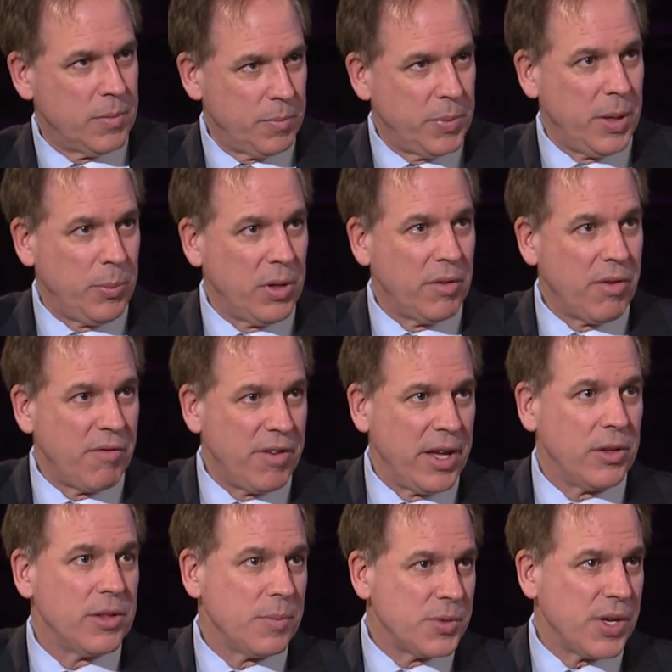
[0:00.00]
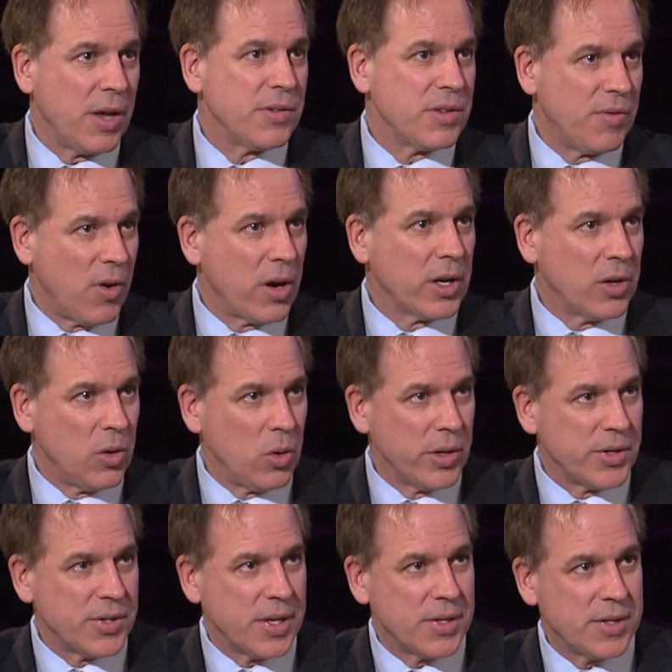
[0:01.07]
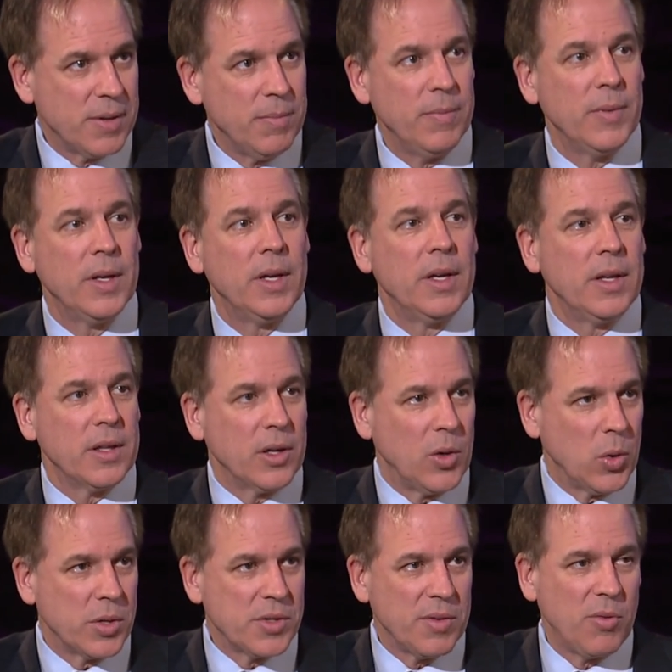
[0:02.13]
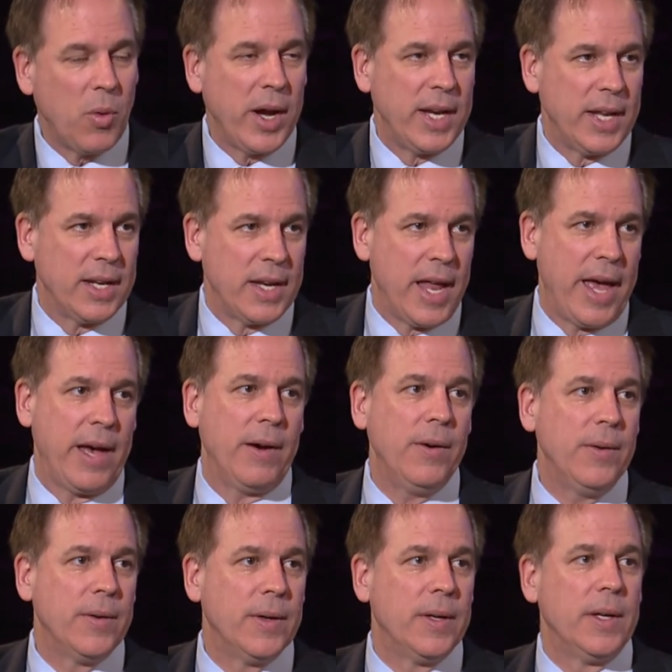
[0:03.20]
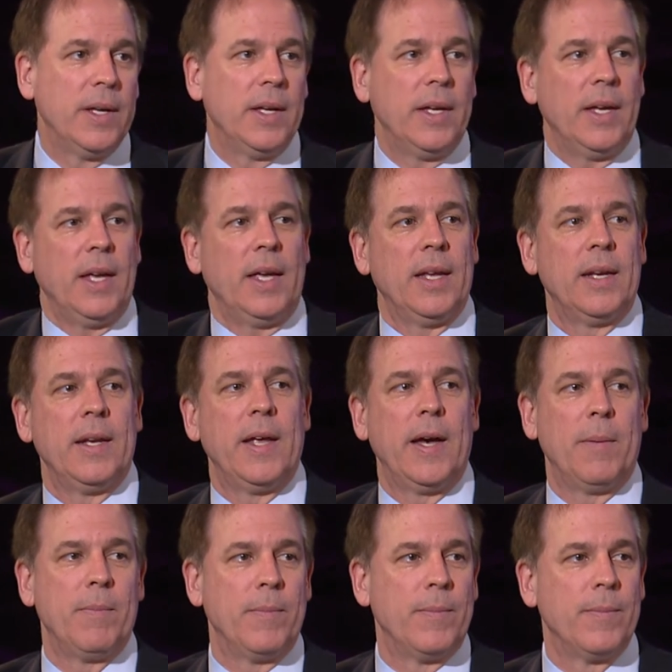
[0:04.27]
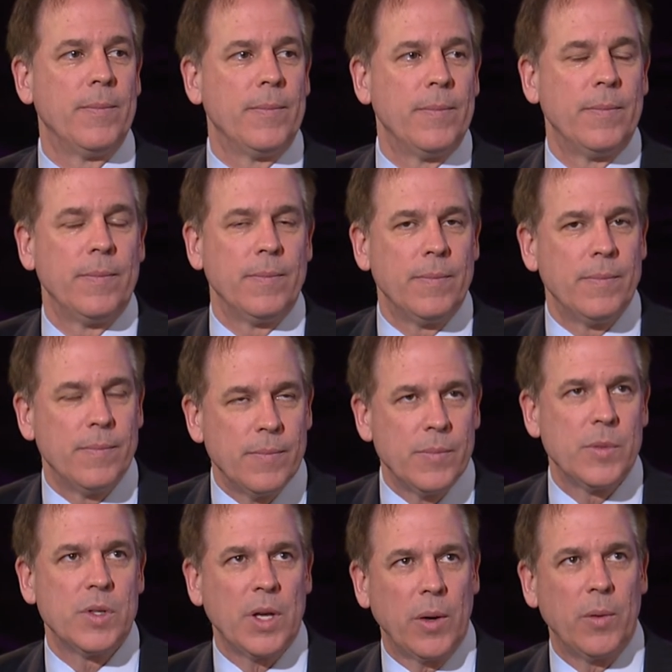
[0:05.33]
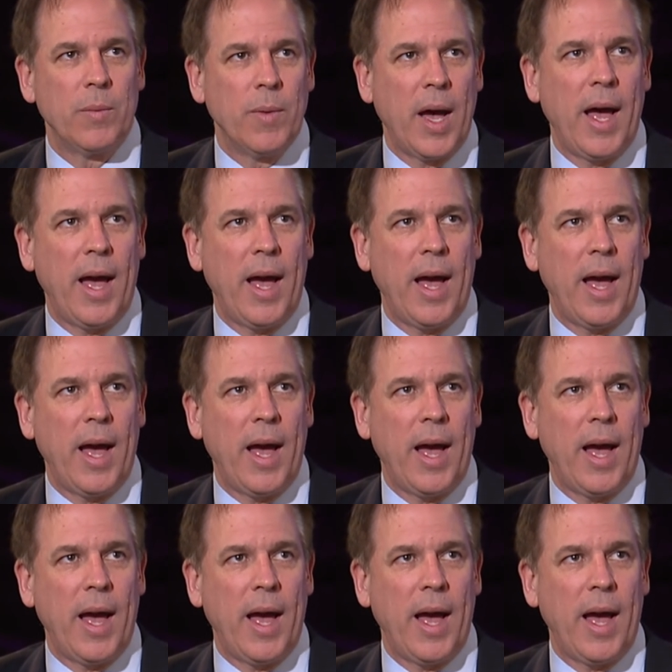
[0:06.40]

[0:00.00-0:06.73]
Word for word: people have availed themselves of our court system. The courts have weighed in now. And um, so.